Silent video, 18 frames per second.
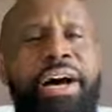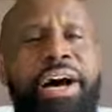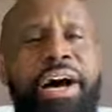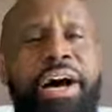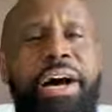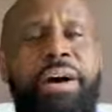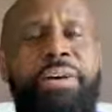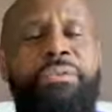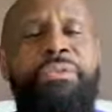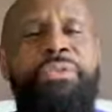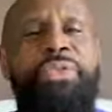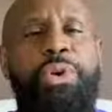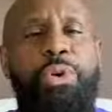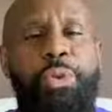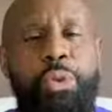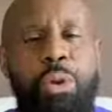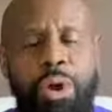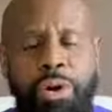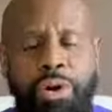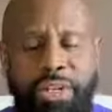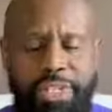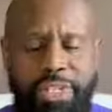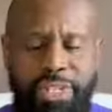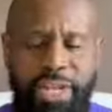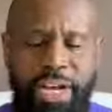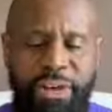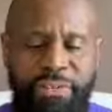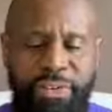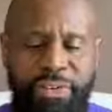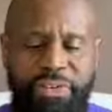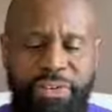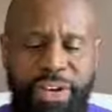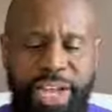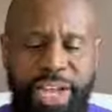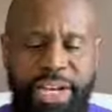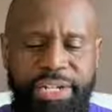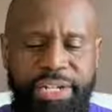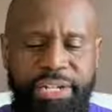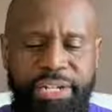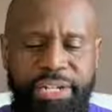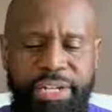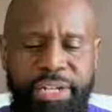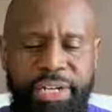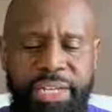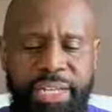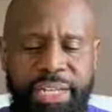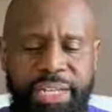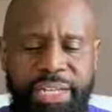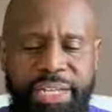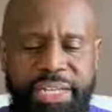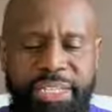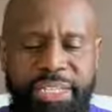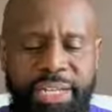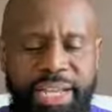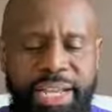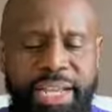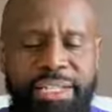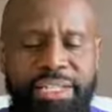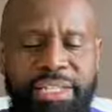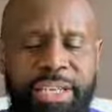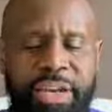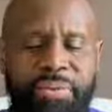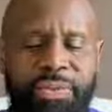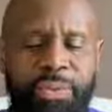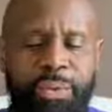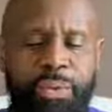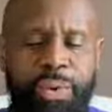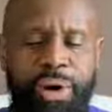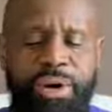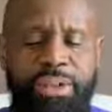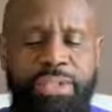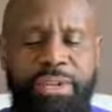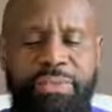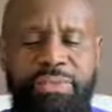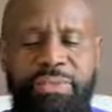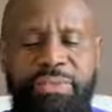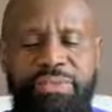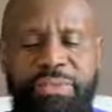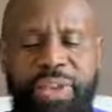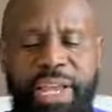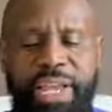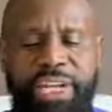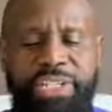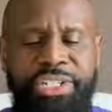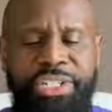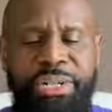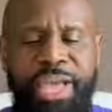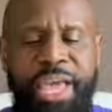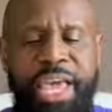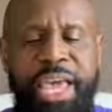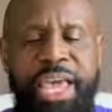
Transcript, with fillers: of the works of the flesh this list of the works of the flesh.